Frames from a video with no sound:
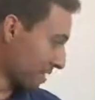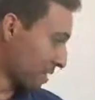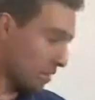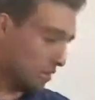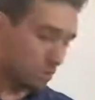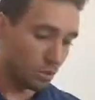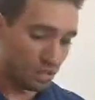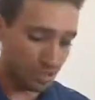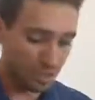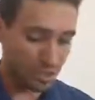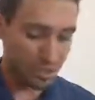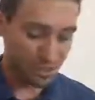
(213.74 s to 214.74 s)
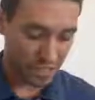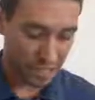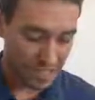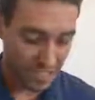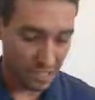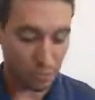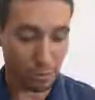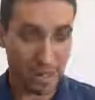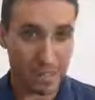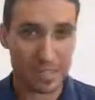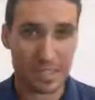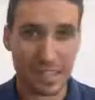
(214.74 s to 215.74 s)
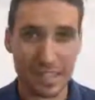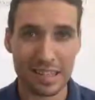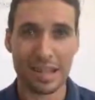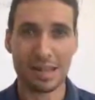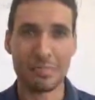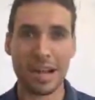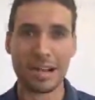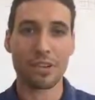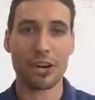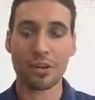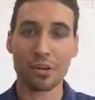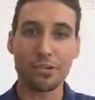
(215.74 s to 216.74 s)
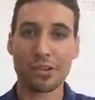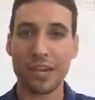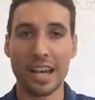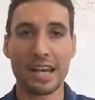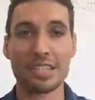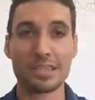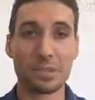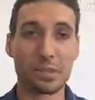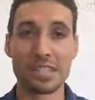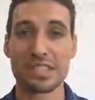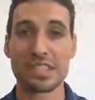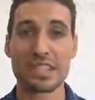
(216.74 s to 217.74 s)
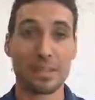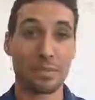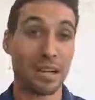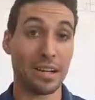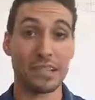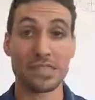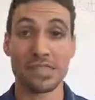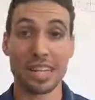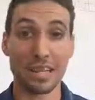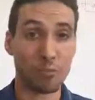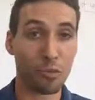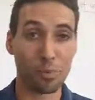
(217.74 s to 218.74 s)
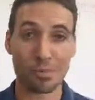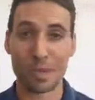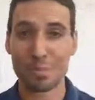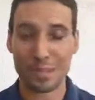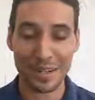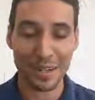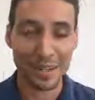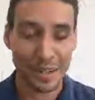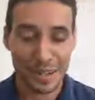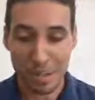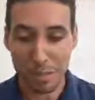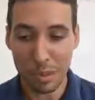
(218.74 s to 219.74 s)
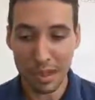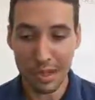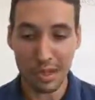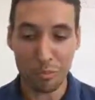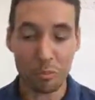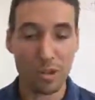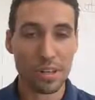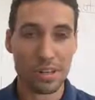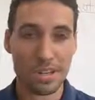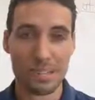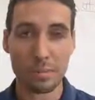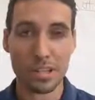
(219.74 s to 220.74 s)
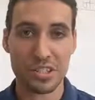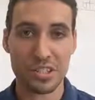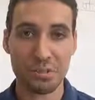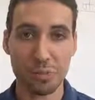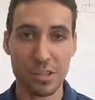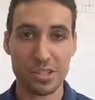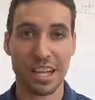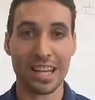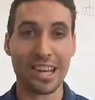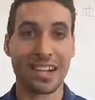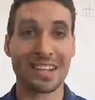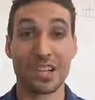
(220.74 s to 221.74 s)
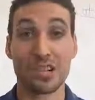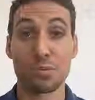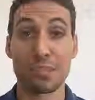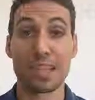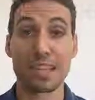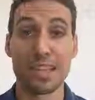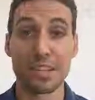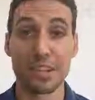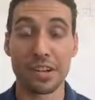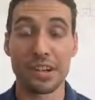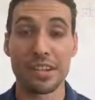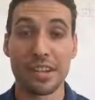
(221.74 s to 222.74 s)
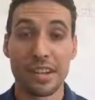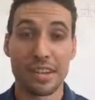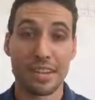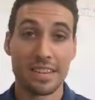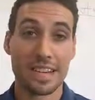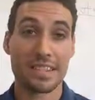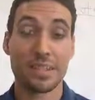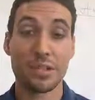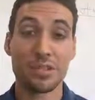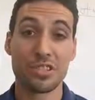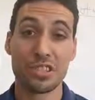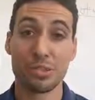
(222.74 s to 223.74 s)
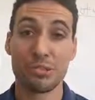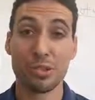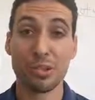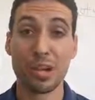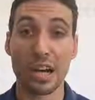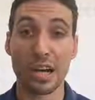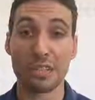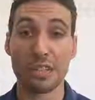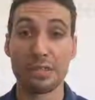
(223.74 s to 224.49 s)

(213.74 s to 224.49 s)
So a couple other key takeaways. It might have gone over your head as you're listening. I'm kind of just getting warmed up here. But one of the things I mentioned was I got in touch with a lender. That's a huge tip for you guys.